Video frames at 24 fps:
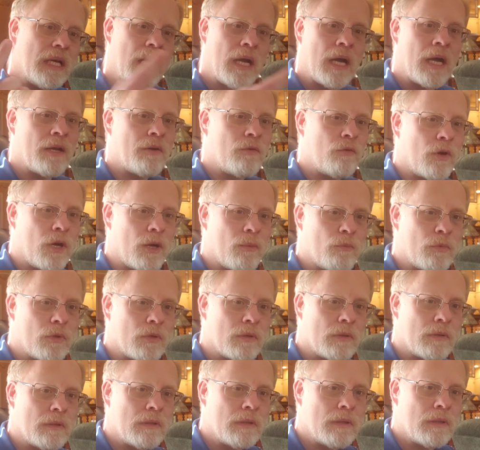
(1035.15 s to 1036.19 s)
on
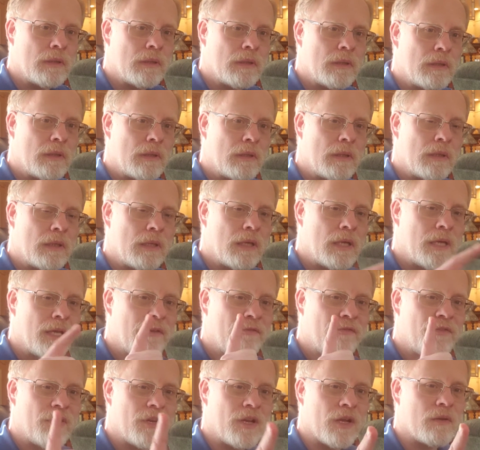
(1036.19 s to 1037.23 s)
Rumble
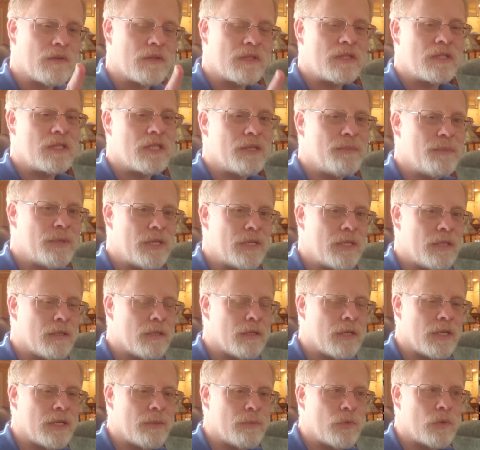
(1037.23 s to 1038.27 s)
if you don't see me
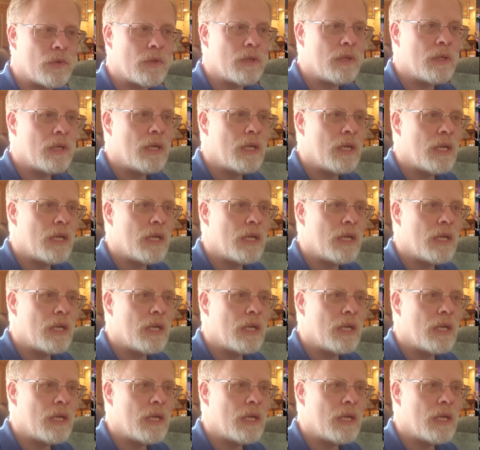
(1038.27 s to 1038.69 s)
here anymore.